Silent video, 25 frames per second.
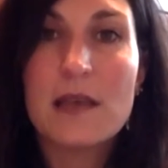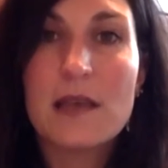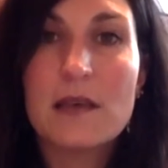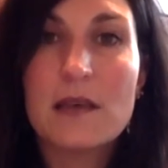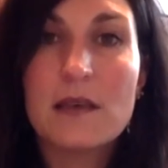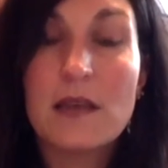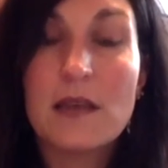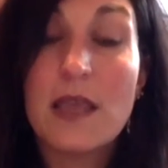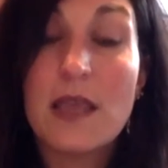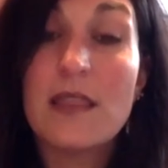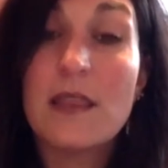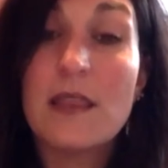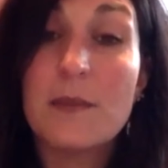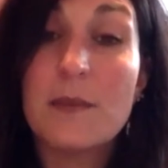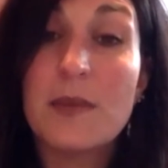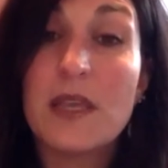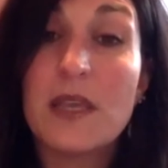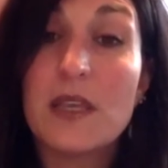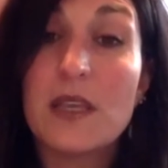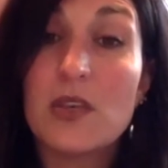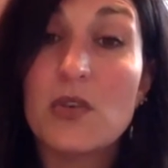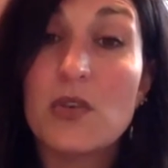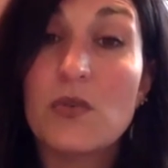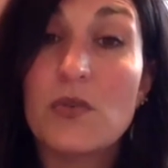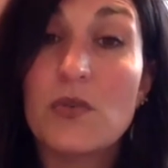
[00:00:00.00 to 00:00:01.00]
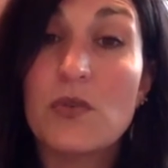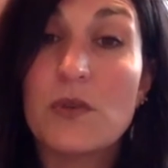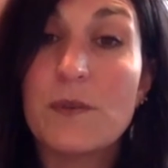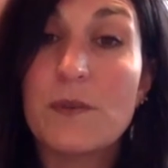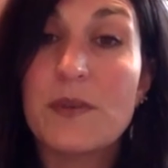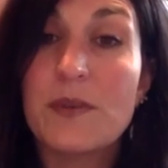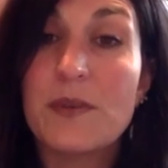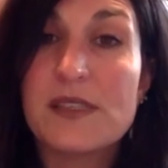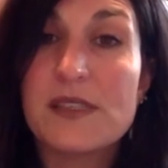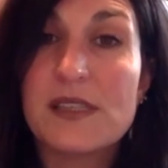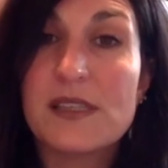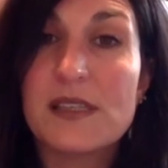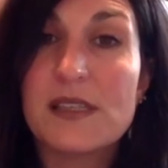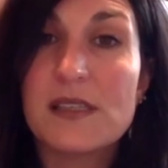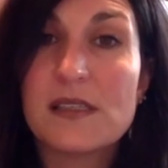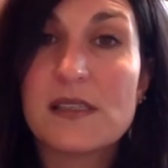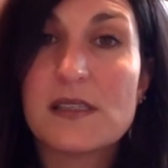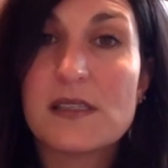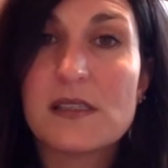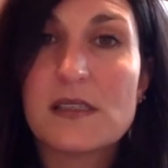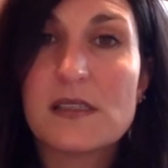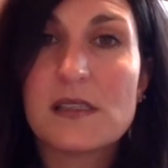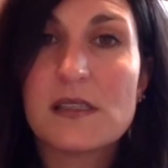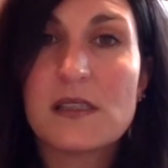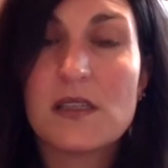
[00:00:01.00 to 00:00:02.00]
And then being new to
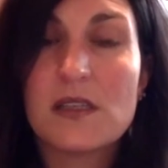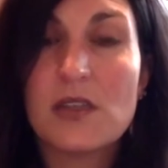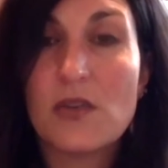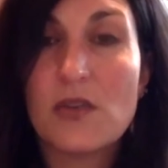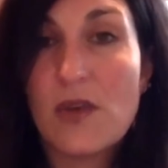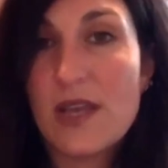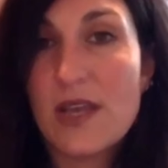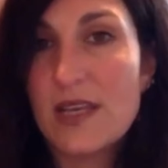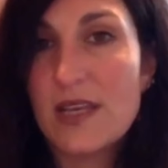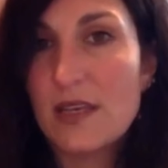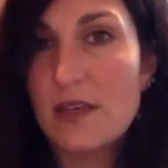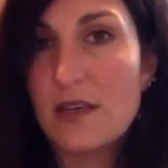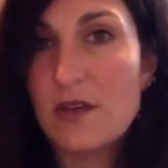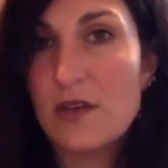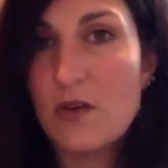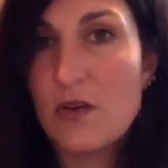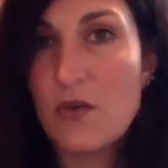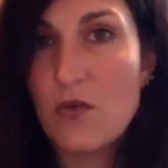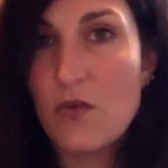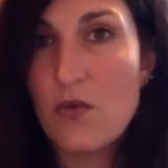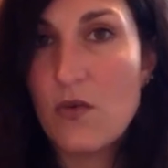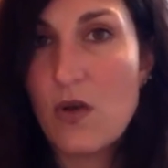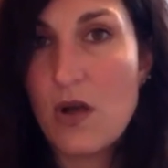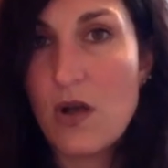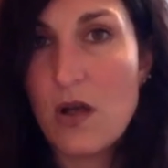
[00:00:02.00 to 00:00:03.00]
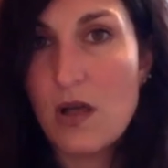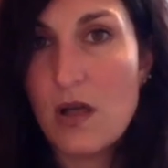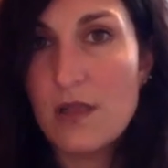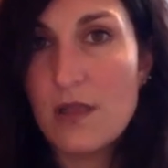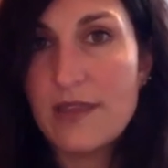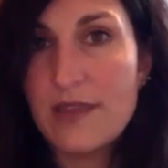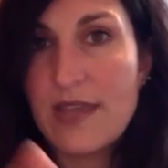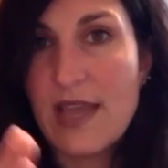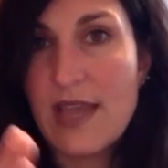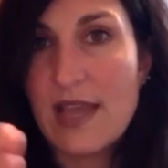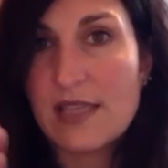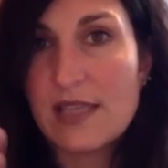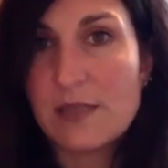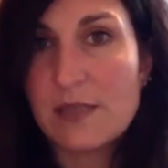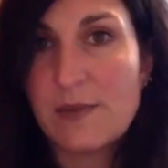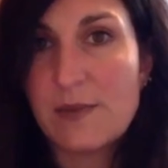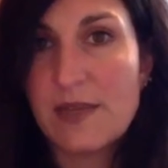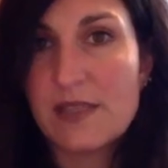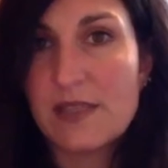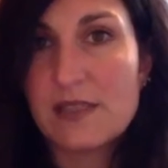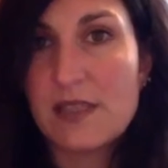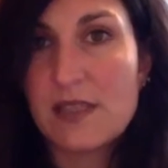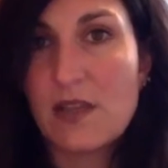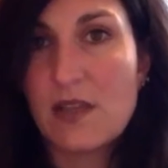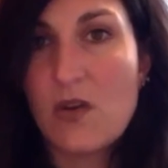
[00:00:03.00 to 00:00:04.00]
business, I didn't know all the
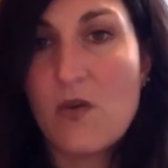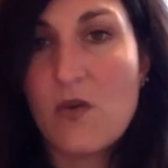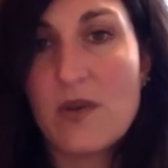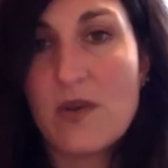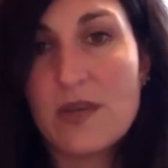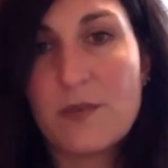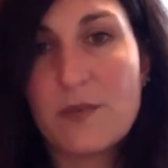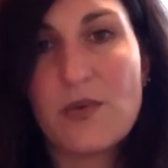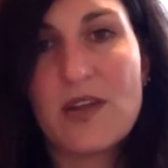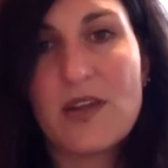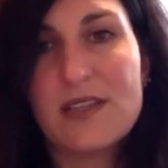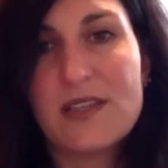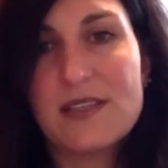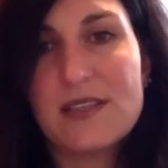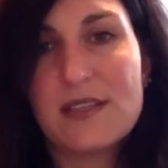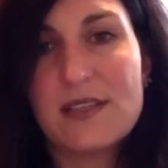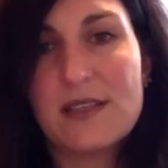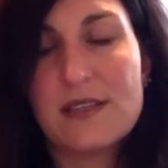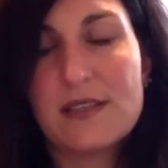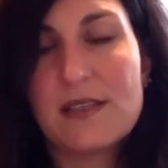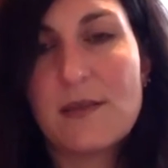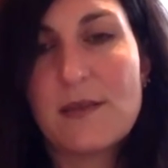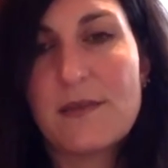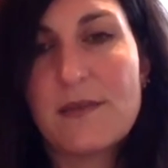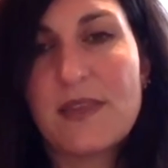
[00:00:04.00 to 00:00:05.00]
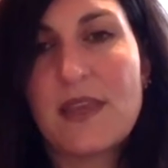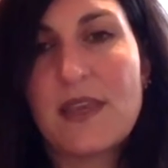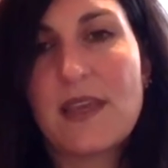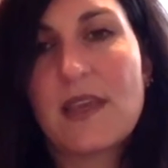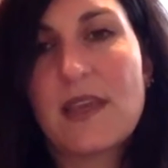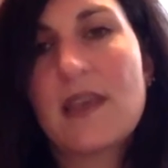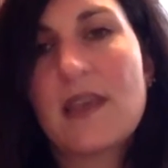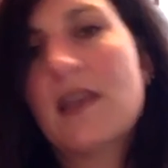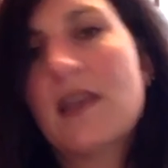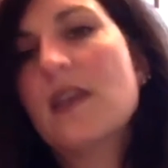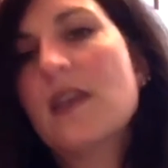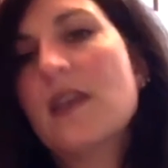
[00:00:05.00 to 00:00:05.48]
aspects that go into pricing something.